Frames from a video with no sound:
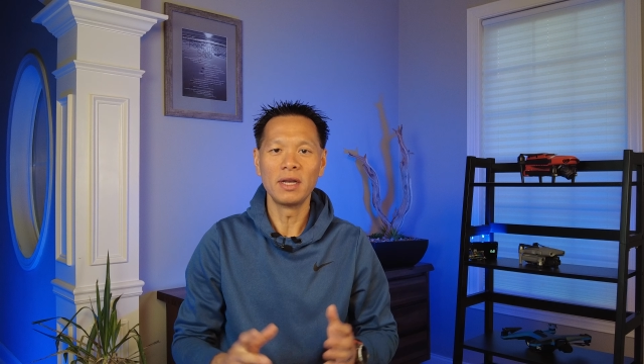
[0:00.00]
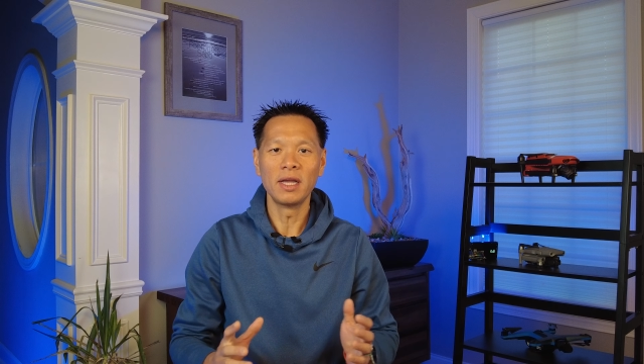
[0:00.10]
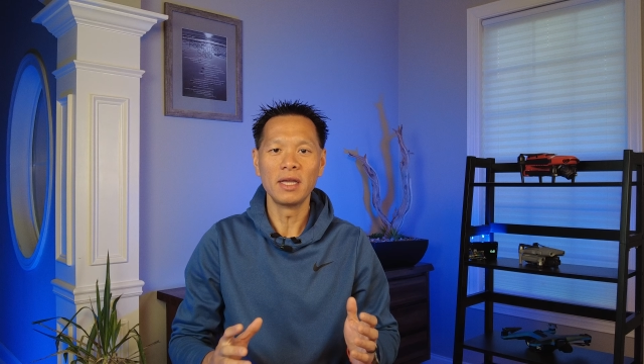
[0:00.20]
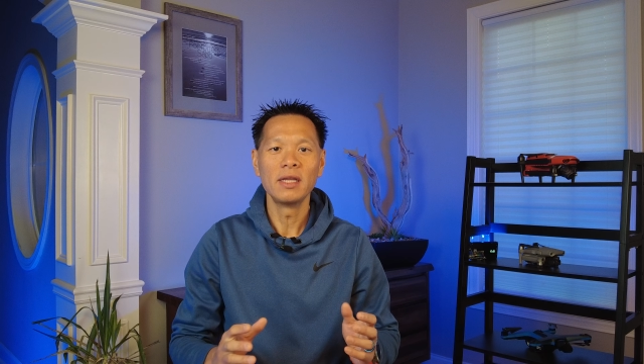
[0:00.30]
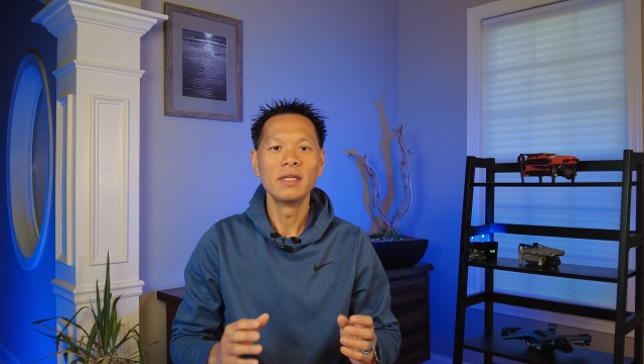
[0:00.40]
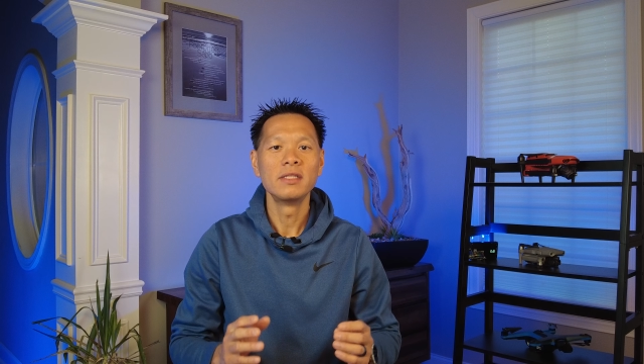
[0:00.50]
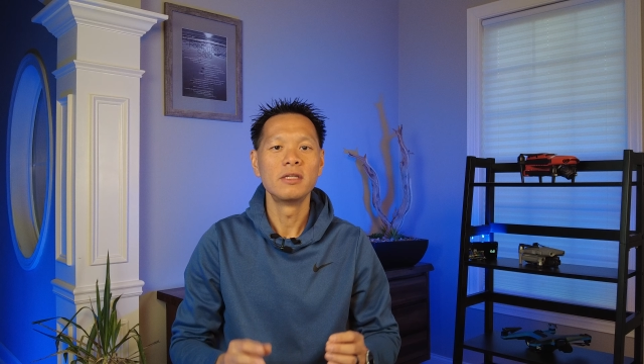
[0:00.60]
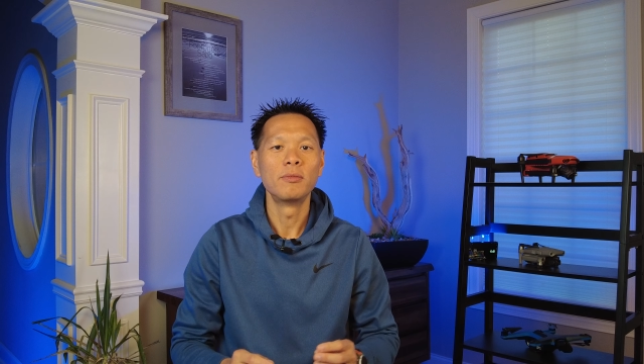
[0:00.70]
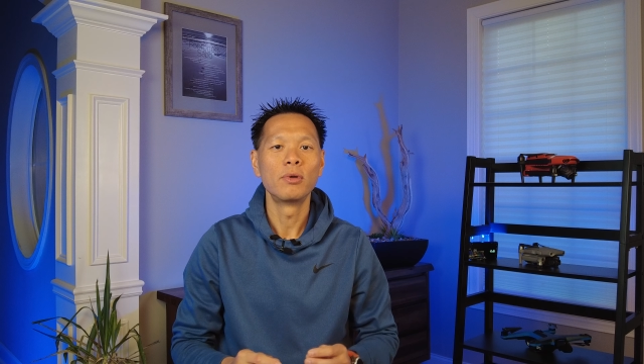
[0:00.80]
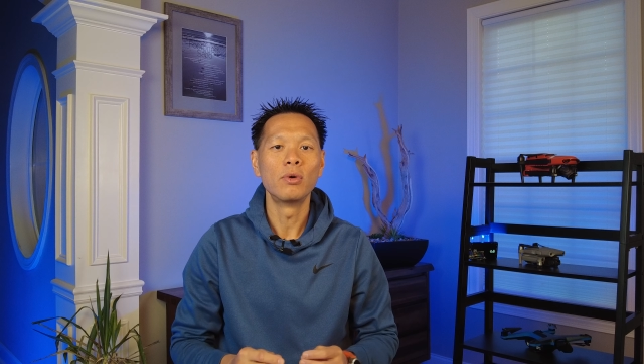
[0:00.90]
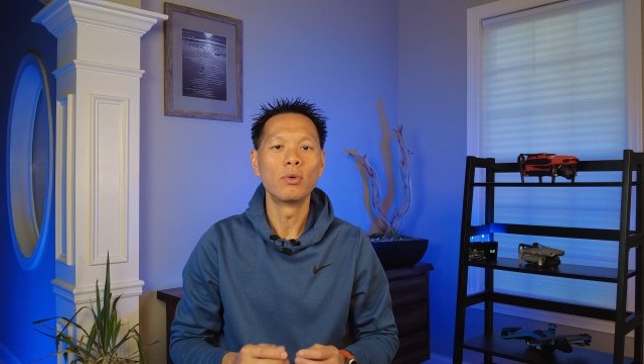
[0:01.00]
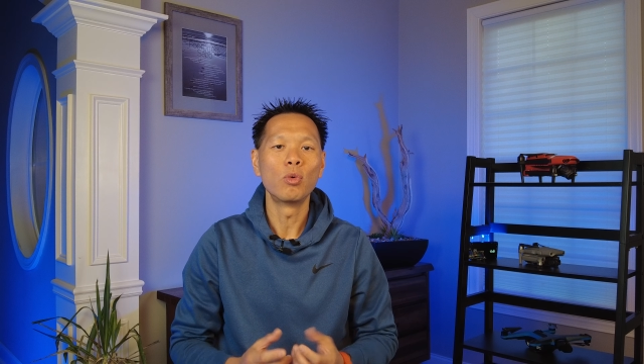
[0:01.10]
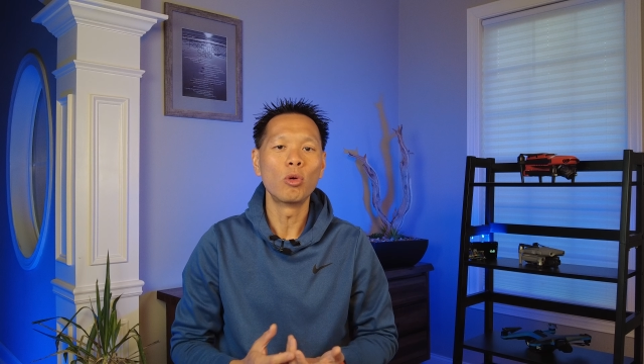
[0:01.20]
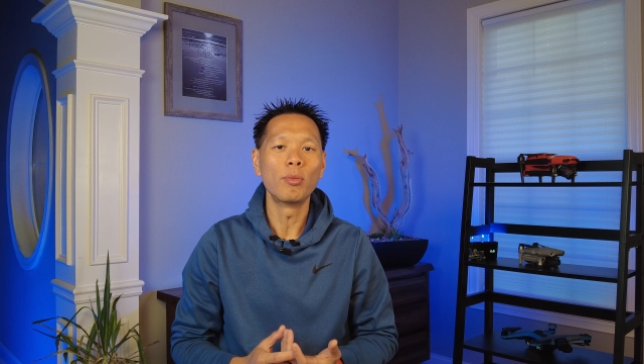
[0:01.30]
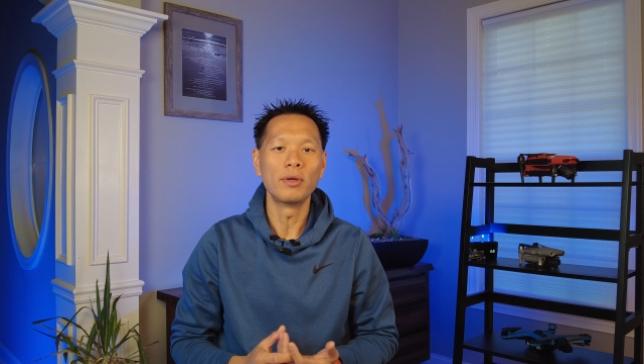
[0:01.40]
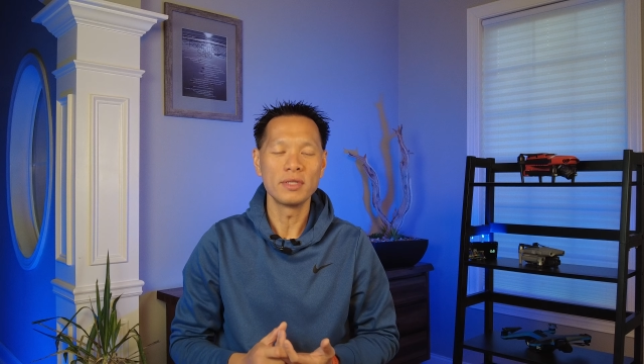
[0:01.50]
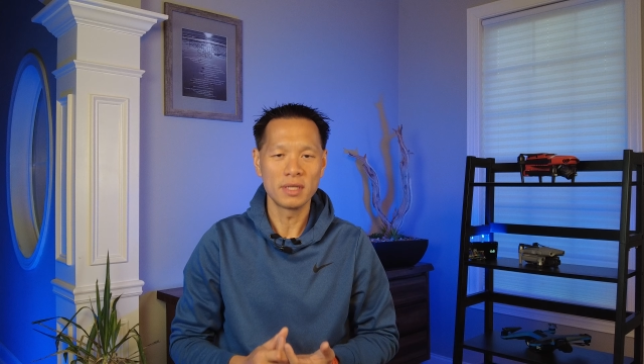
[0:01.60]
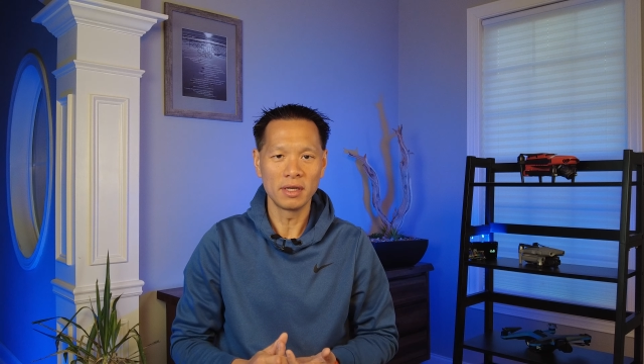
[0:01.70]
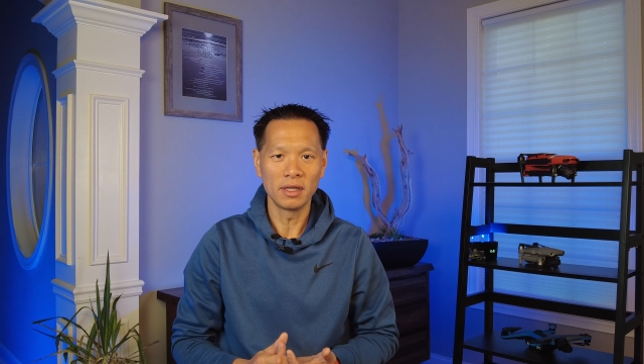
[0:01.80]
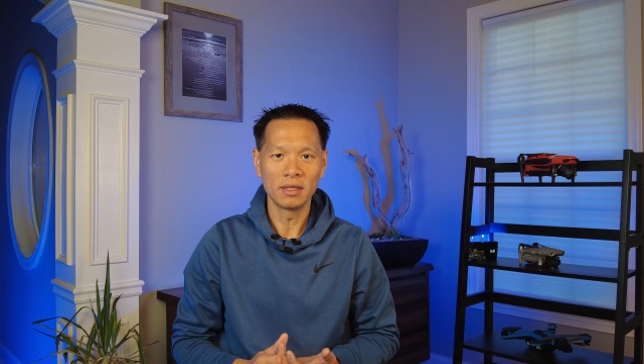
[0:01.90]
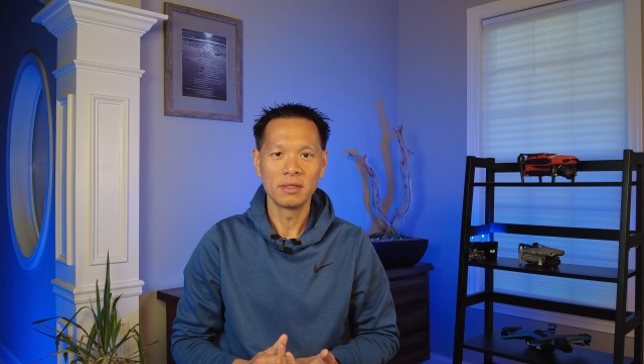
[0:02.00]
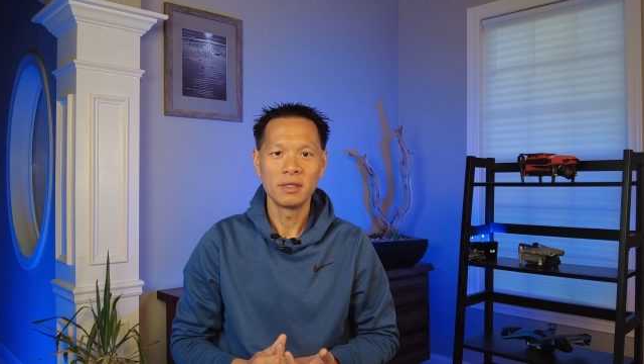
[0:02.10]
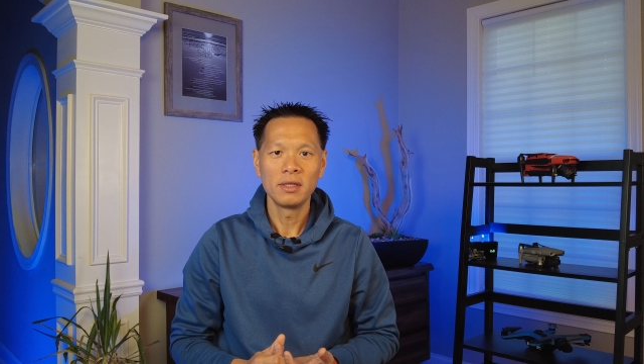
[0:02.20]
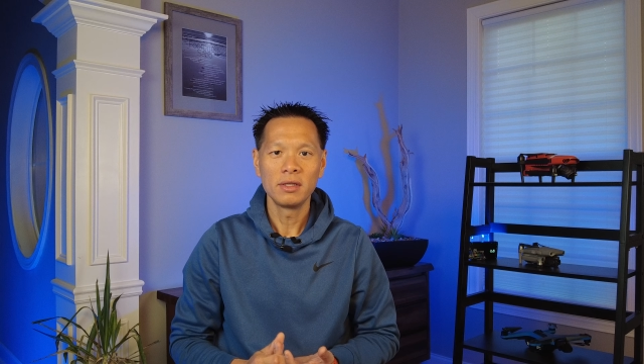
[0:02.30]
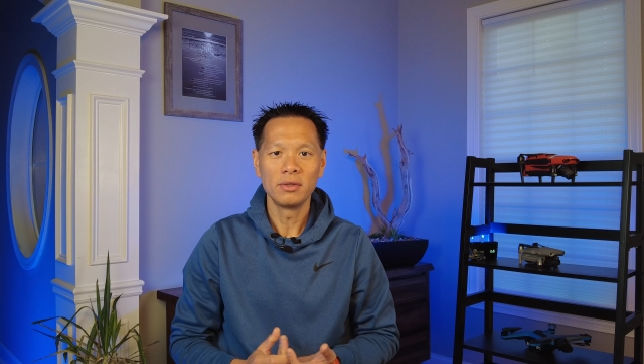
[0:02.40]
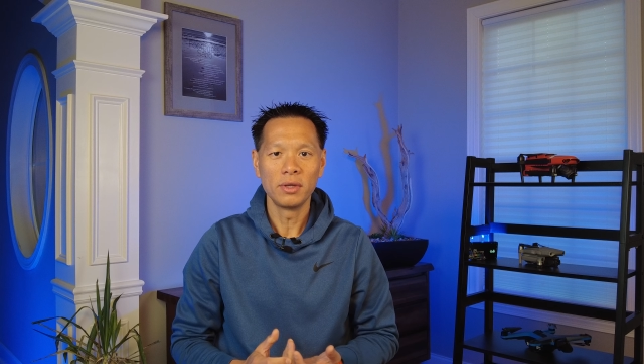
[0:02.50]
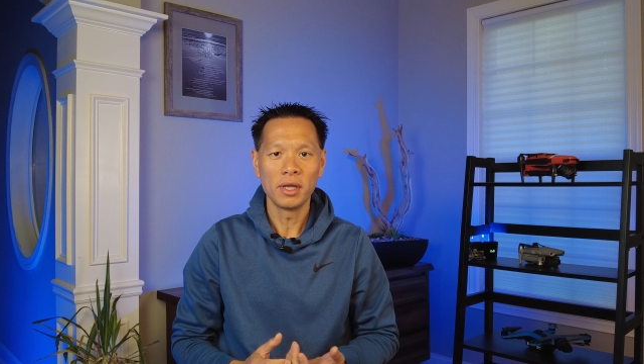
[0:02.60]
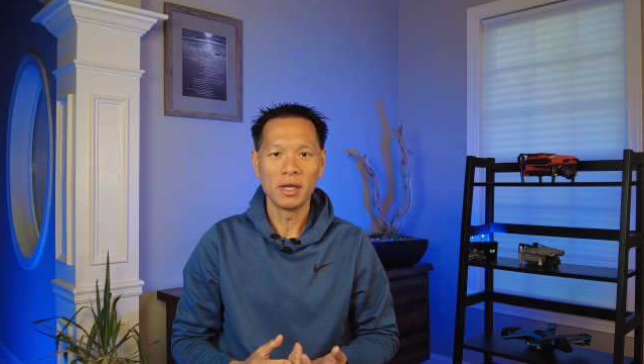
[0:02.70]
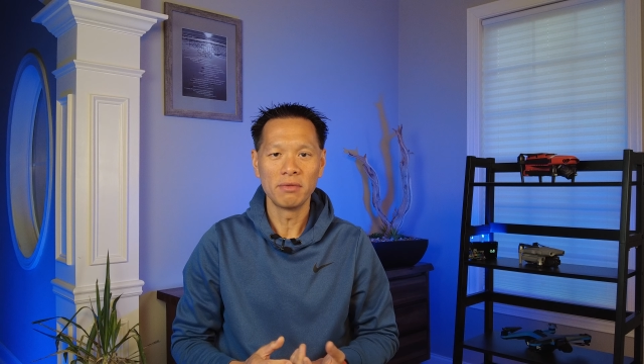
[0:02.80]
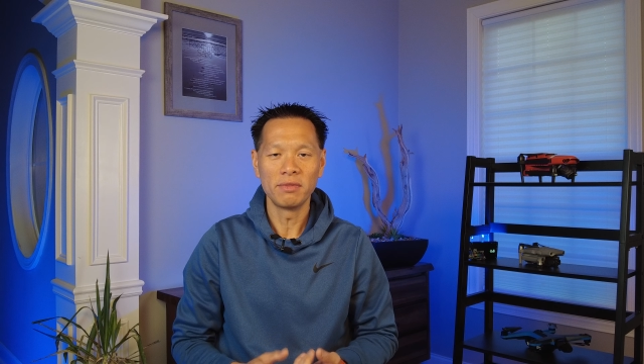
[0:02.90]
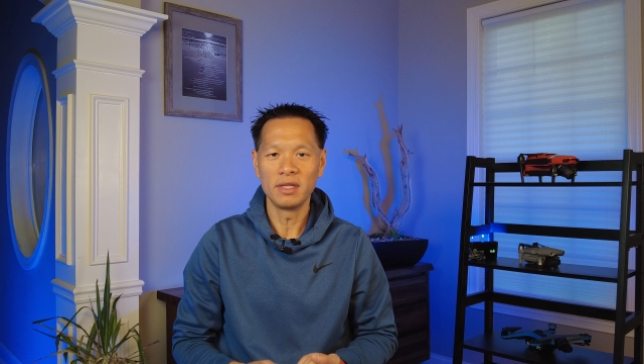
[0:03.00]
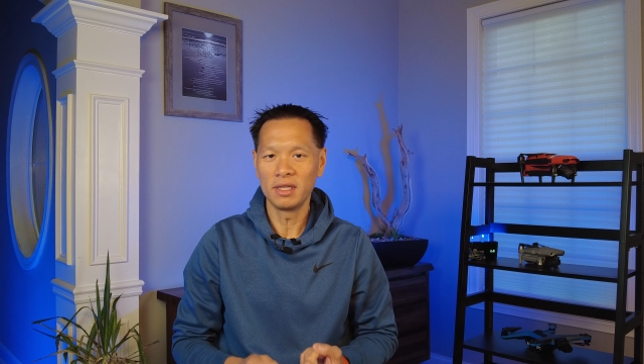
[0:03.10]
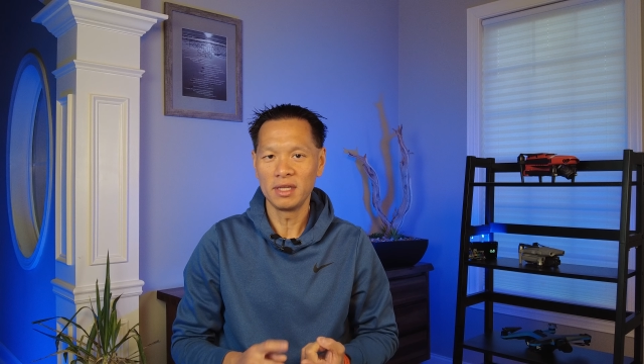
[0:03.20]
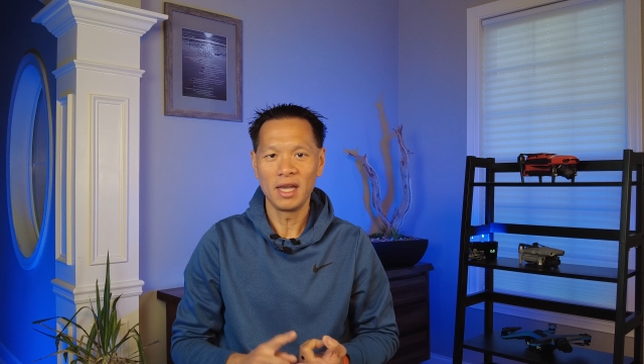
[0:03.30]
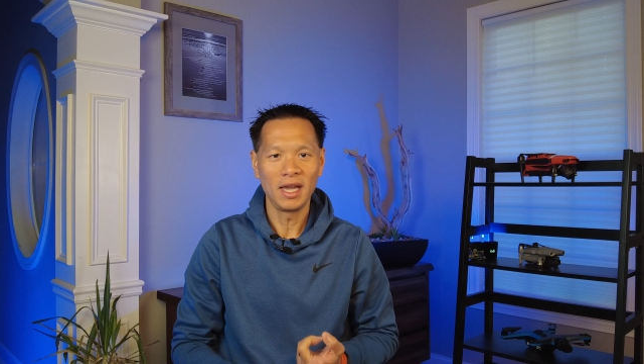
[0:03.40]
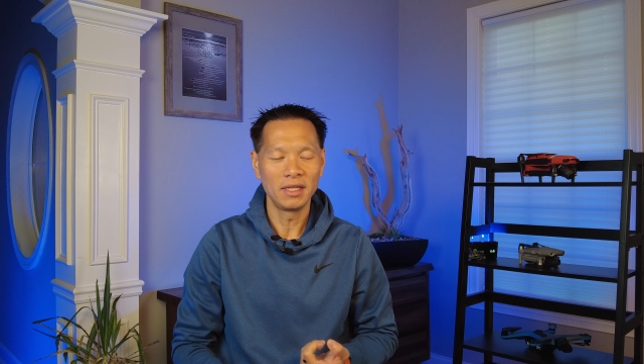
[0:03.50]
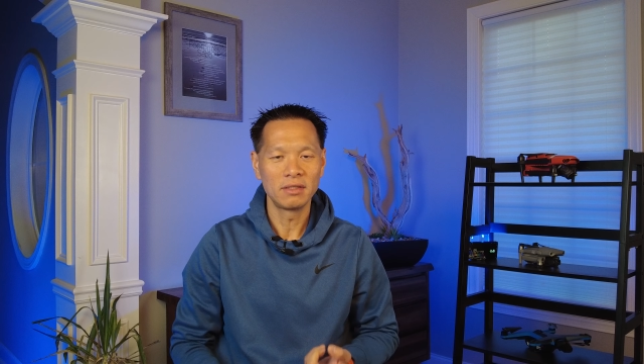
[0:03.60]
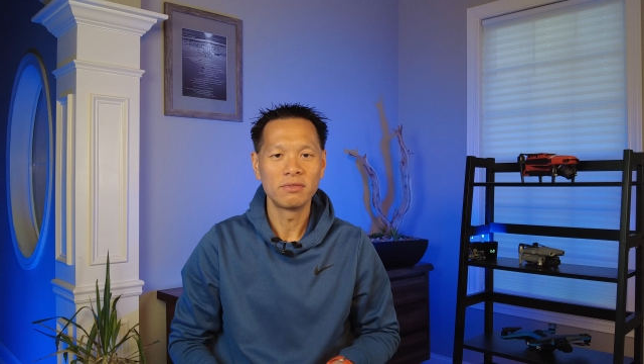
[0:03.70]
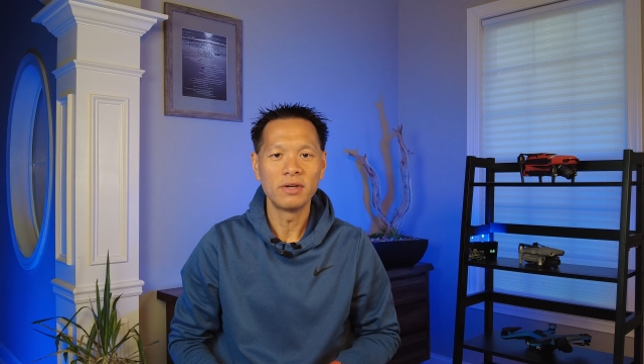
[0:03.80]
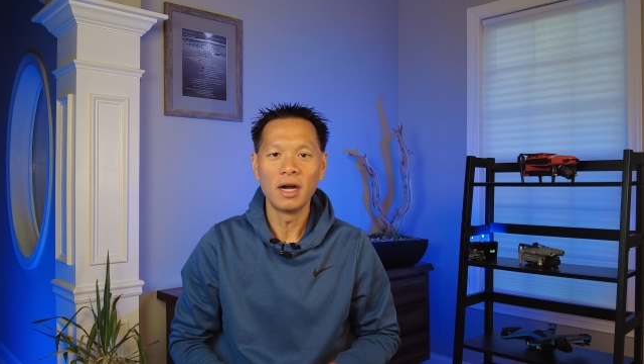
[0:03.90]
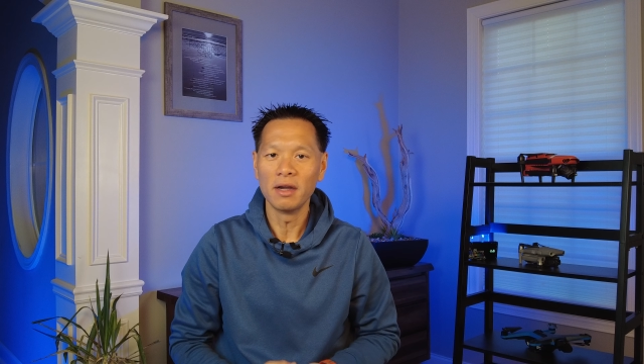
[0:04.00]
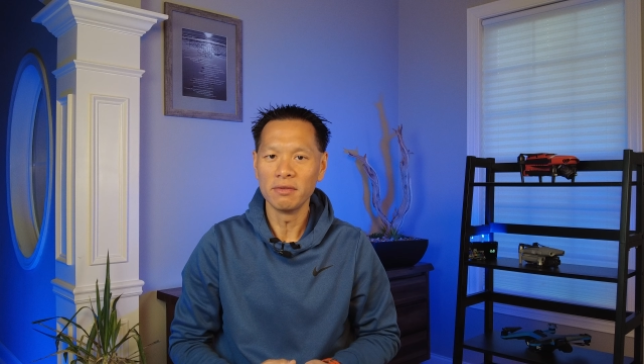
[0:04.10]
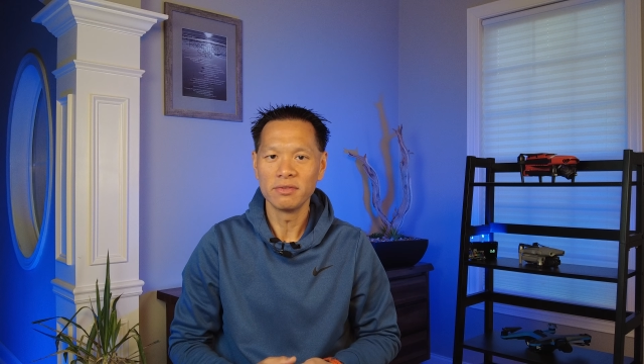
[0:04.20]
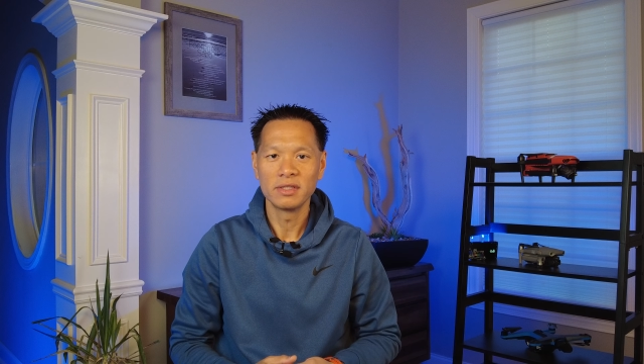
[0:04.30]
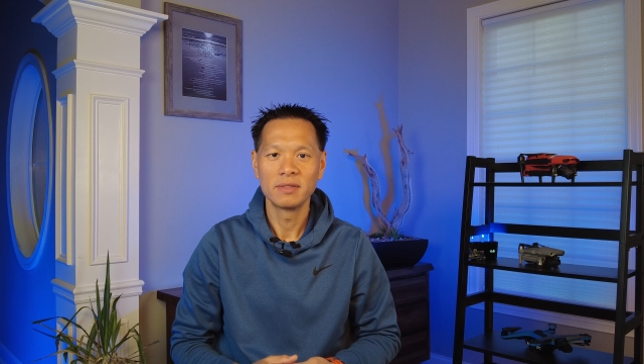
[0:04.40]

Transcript: In a typical corporate setting, you have the 8 to 5,